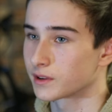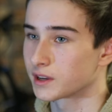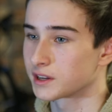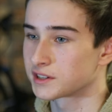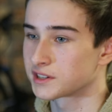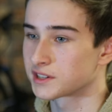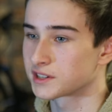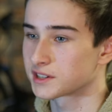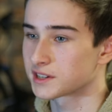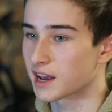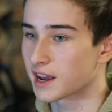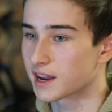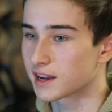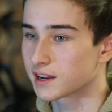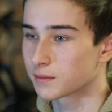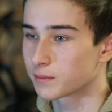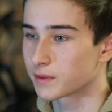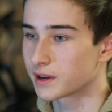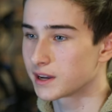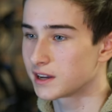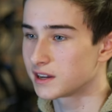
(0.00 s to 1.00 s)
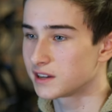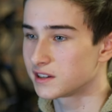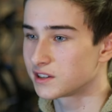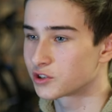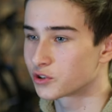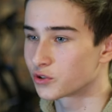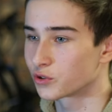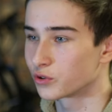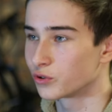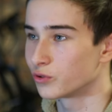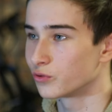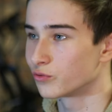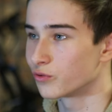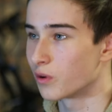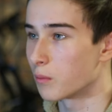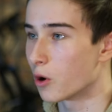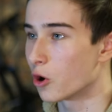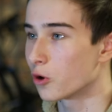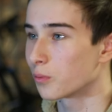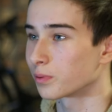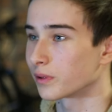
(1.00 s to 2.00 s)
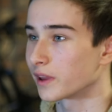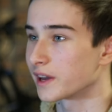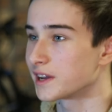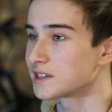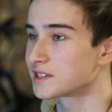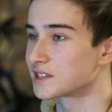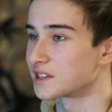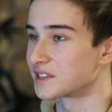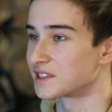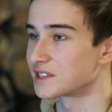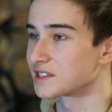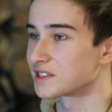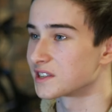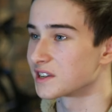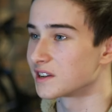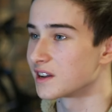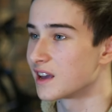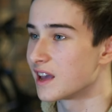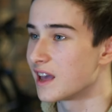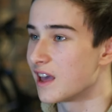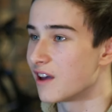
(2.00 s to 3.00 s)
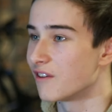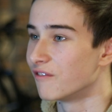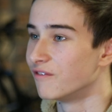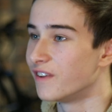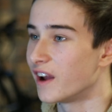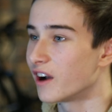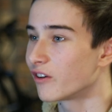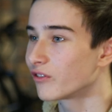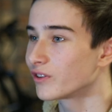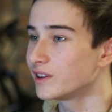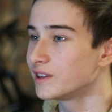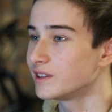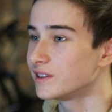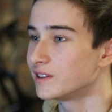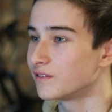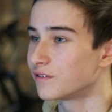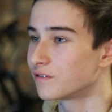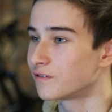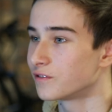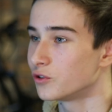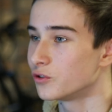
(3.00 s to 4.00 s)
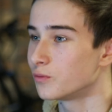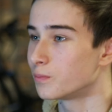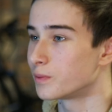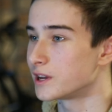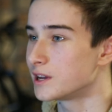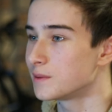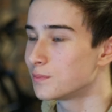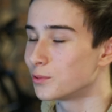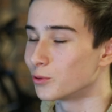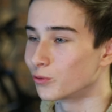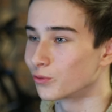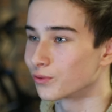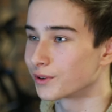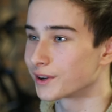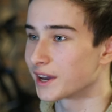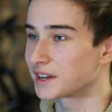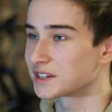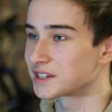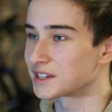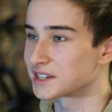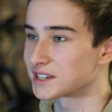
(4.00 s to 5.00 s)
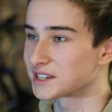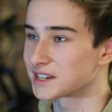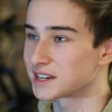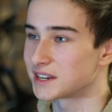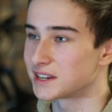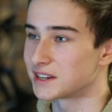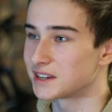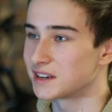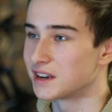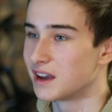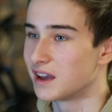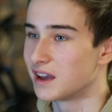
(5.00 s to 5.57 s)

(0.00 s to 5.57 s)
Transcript: It's taken me to remote places that very few people get to see.